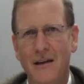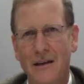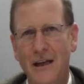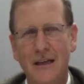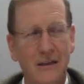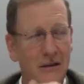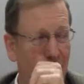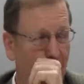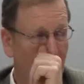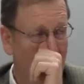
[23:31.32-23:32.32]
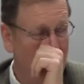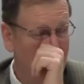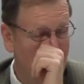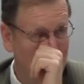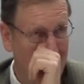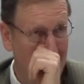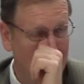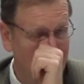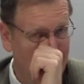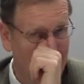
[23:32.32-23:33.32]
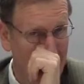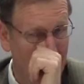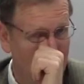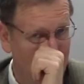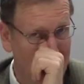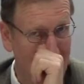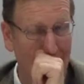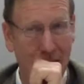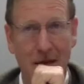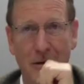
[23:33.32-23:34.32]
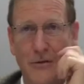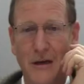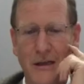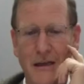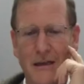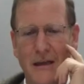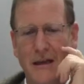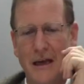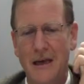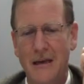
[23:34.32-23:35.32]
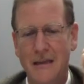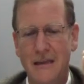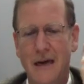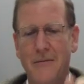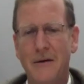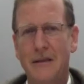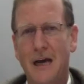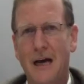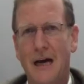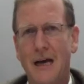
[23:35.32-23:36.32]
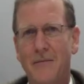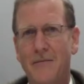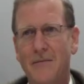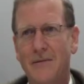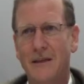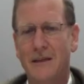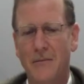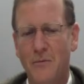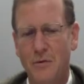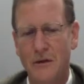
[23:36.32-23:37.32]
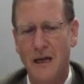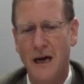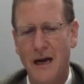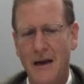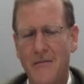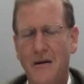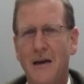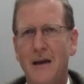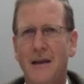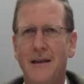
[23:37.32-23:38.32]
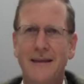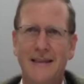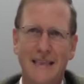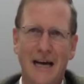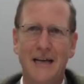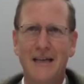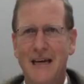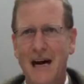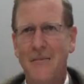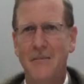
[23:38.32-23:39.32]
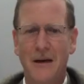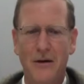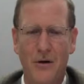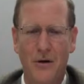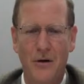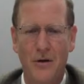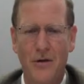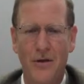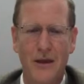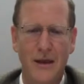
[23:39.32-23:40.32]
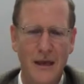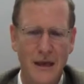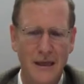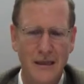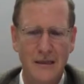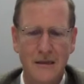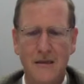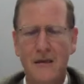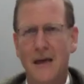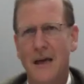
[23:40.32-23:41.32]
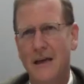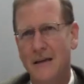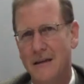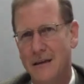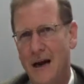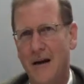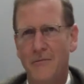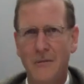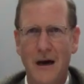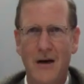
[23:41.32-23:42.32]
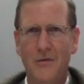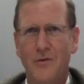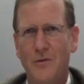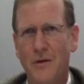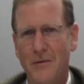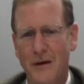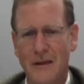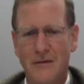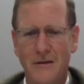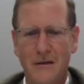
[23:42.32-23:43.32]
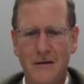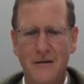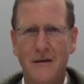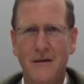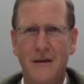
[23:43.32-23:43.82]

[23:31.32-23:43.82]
These rules that you said, that what we said that the, during the, the, summertime, the Tammuz time, the sun come in the north, east, and come down to the western